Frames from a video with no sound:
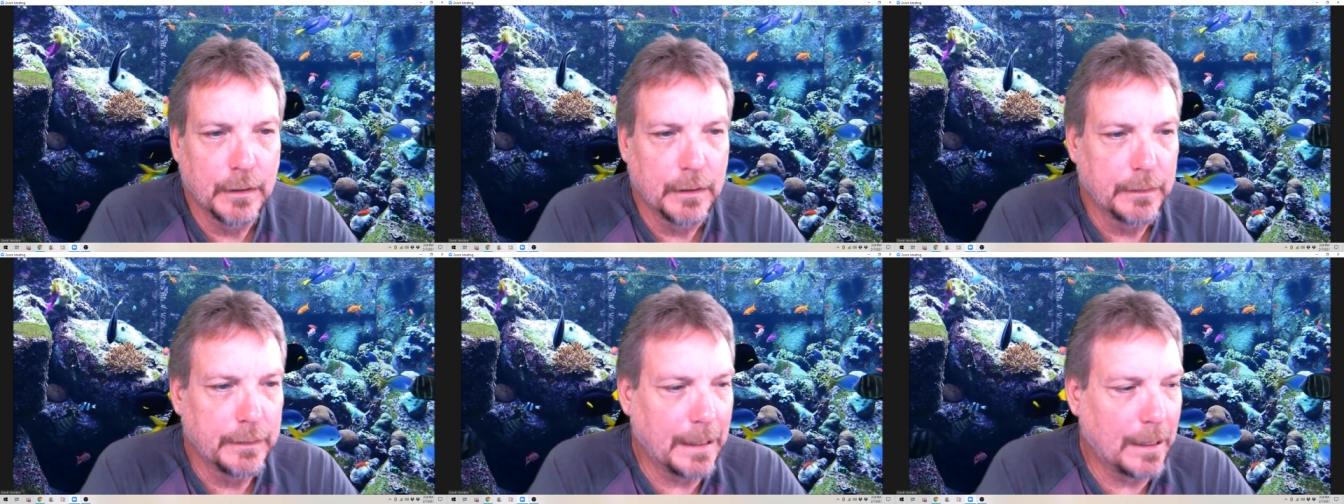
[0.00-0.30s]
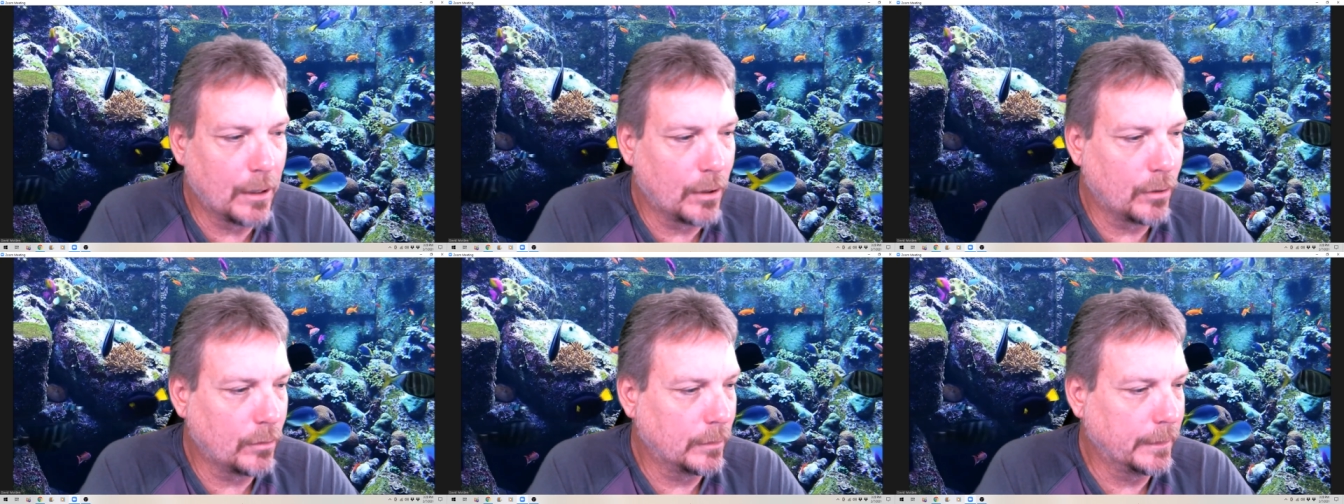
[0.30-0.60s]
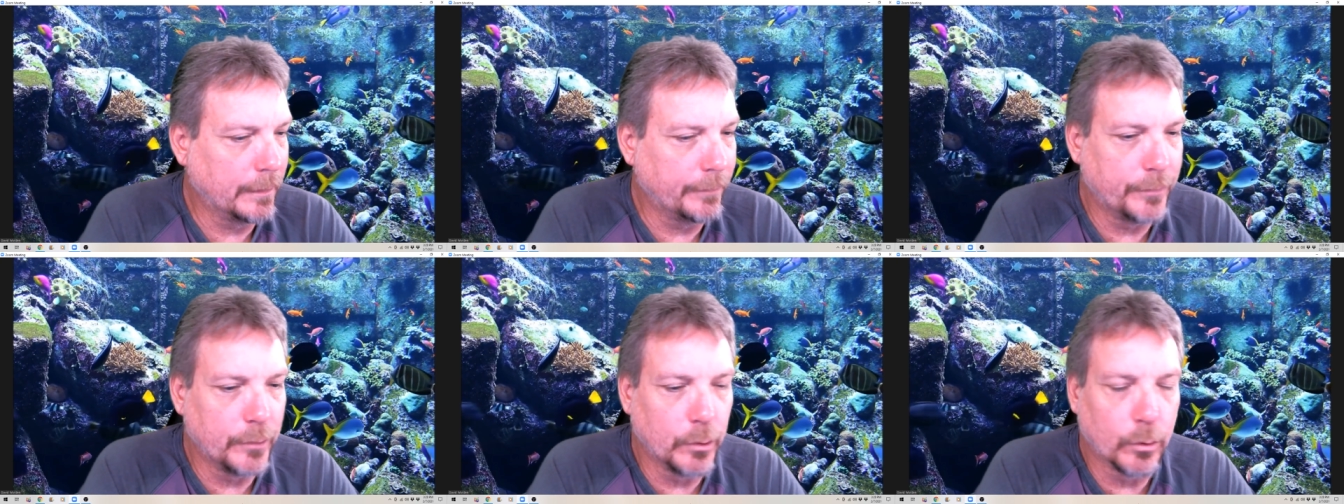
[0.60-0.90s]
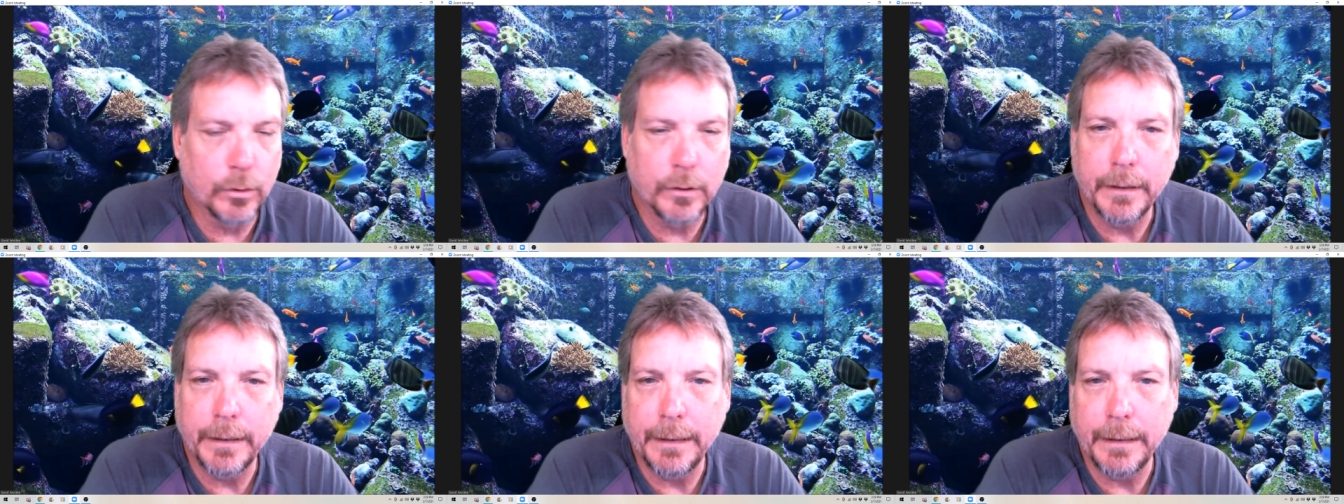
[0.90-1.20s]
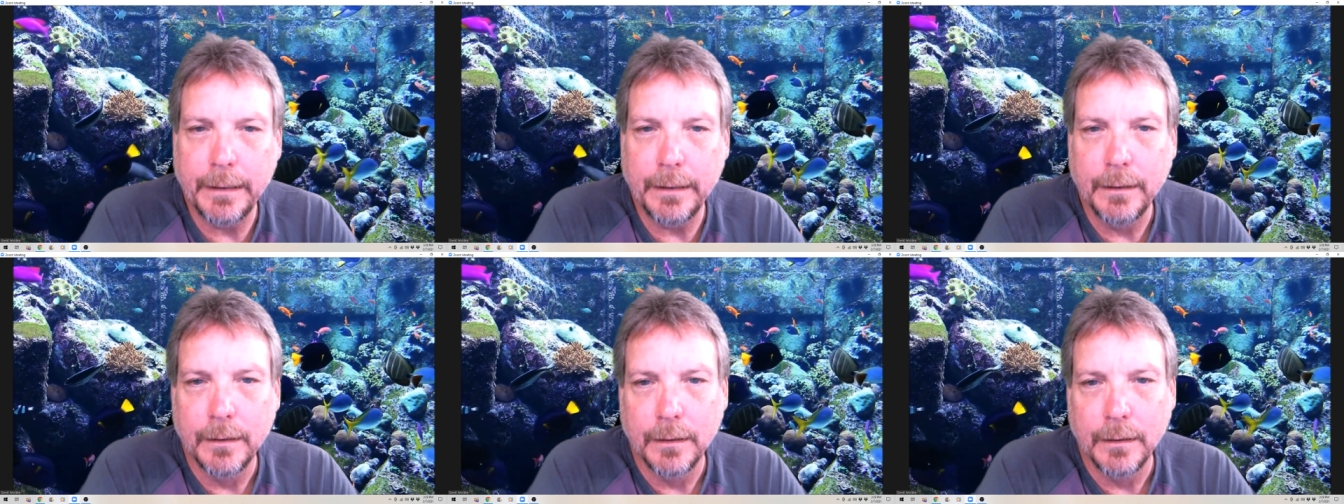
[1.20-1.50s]
Now, if you're
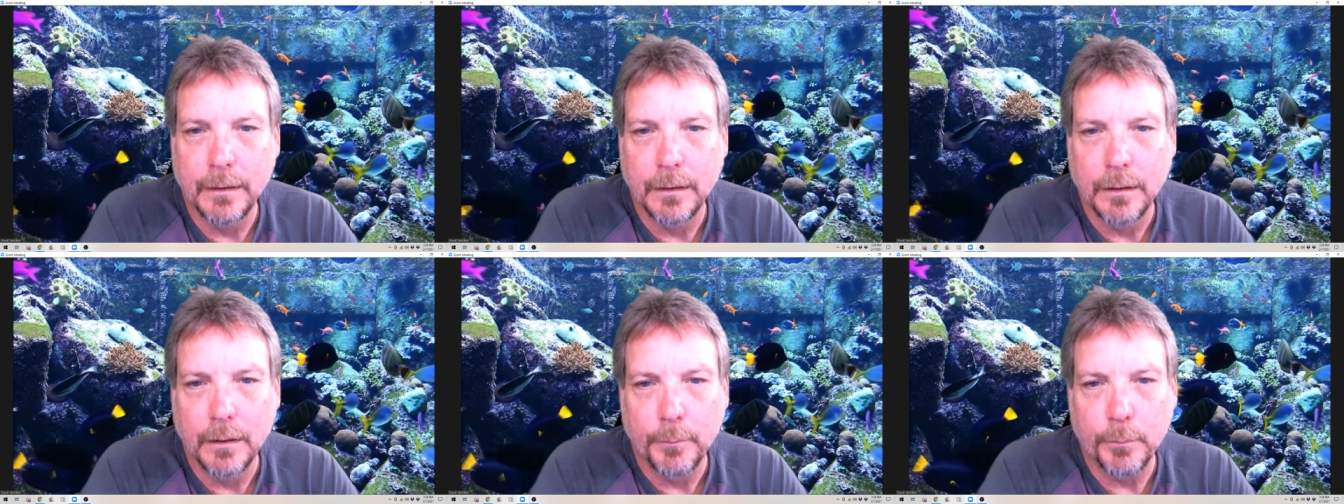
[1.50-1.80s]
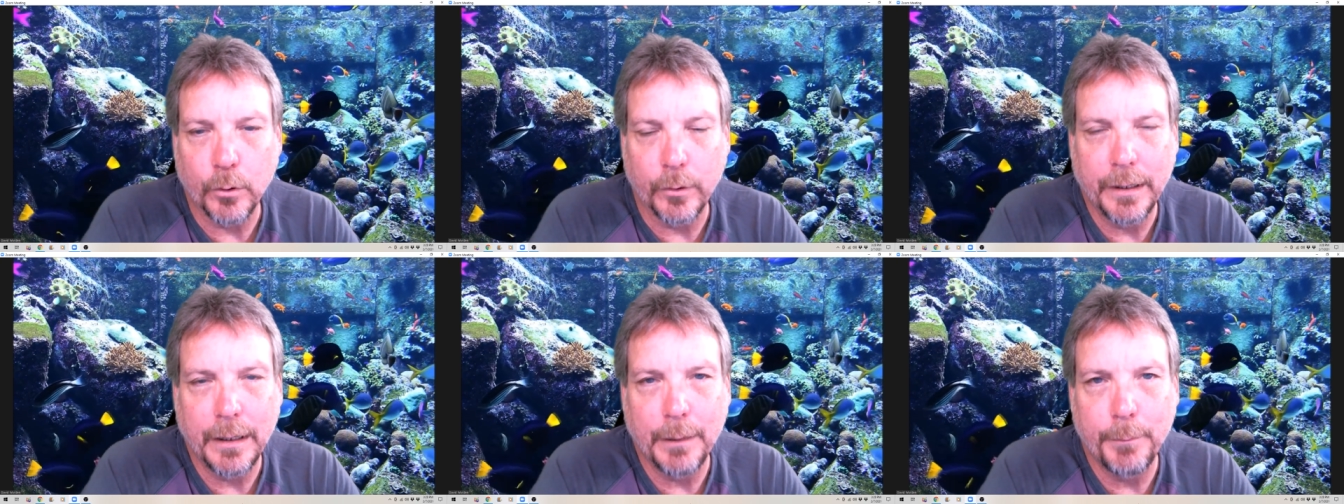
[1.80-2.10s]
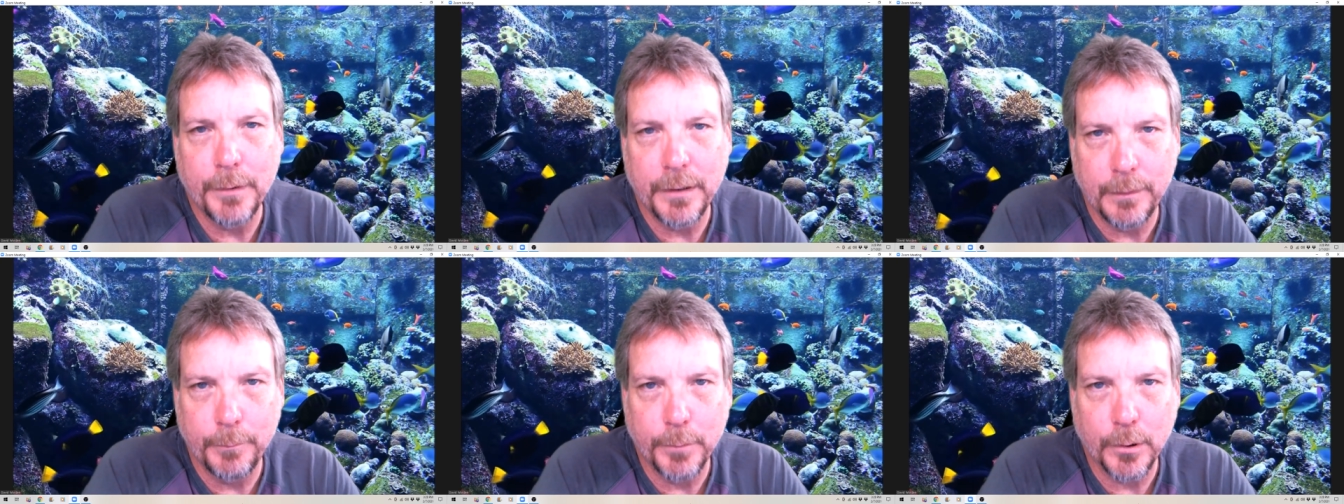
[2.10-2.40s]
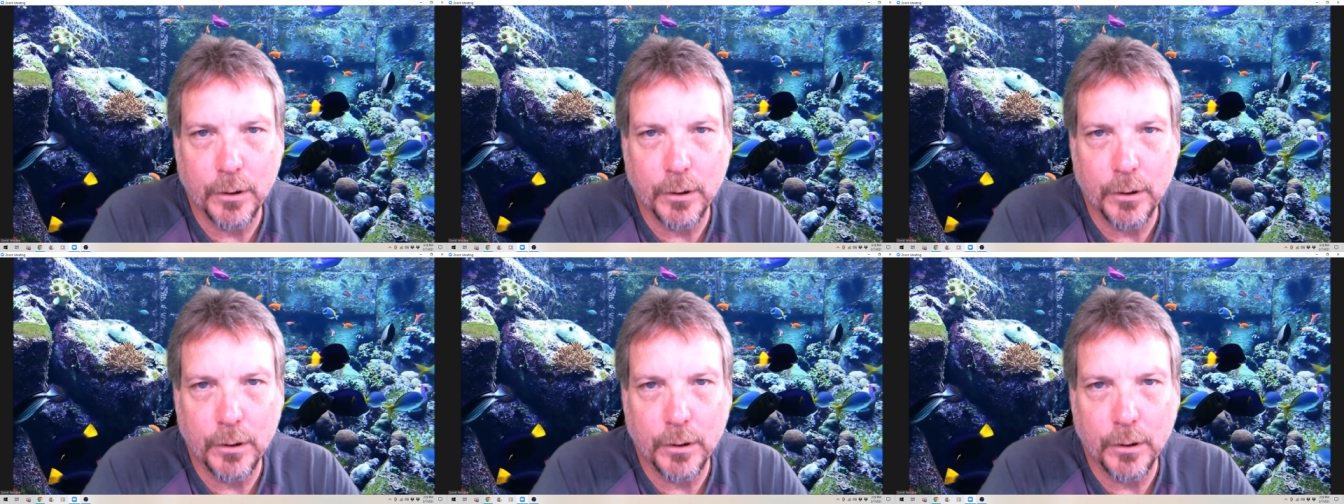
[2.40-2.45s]
a prohibited